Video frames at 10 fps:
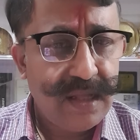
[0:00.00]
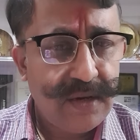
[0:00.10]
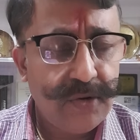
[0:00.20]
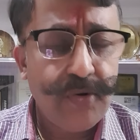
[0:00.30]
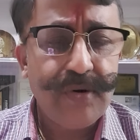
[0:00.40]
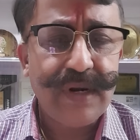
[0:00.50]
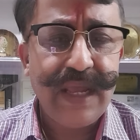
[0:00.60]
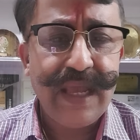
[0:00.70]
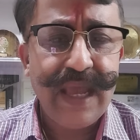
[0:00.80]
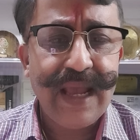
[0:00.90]
No
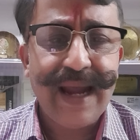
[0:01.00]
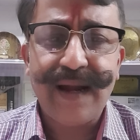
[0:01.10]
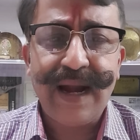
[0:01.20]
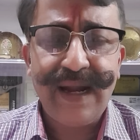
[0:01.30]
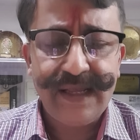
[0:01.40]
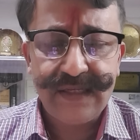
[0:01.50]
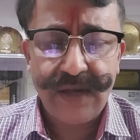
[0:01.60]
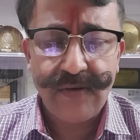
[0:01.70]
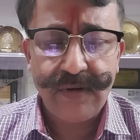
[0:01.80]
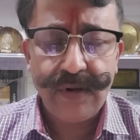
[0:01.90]
creaking and rattling
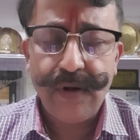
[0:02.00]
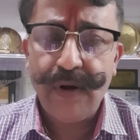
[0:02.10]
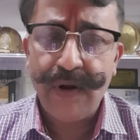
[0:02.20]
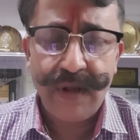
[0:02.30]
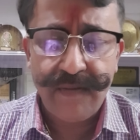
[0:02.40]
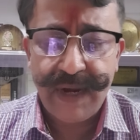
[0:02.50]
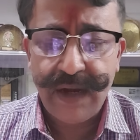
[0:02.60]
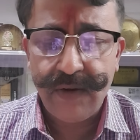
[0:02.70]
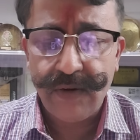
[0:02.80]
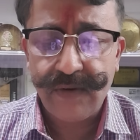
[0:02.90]
sound on your
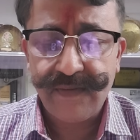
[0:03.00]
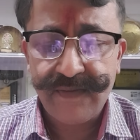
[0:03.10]
main door.